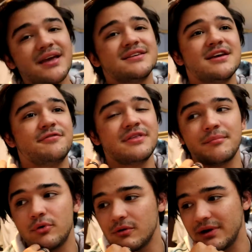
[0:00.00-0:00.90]
Except for
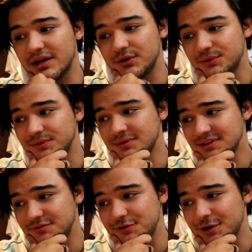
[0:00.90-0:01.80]
that poor raccoon,
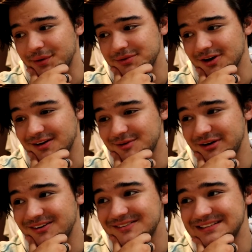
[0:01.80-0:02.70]
if you know what I'm talking
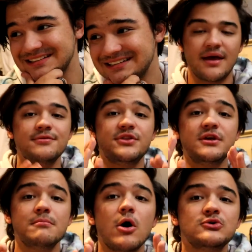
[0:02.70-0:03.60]
about. And
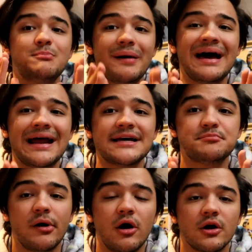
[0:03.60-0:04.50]
the most
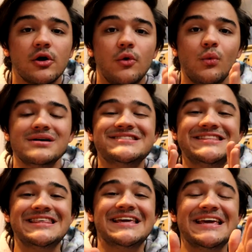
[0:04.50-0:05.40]
badass part
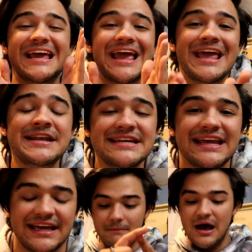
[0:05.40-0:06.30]
was the
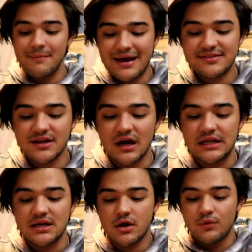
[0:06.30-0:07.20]
ending. Mom had the
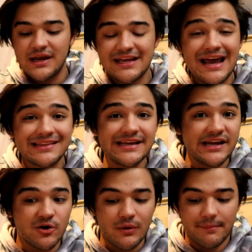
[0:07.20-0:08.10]
gun, Reagan had
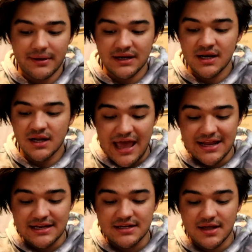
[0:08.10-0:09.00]
the ear weapon,
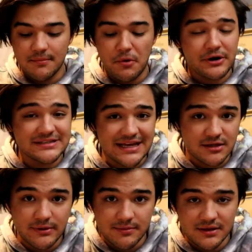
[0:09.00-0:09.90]
and Marcus
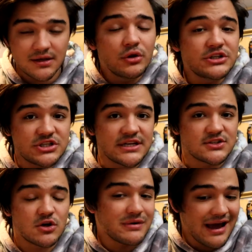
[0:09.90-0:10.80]
had the baby. Holy
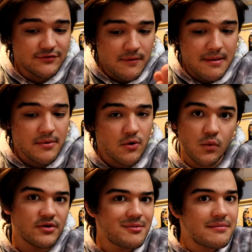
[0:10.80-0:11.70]
shit, so we have to remember,
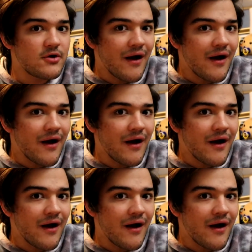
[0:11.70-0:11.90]
will the baby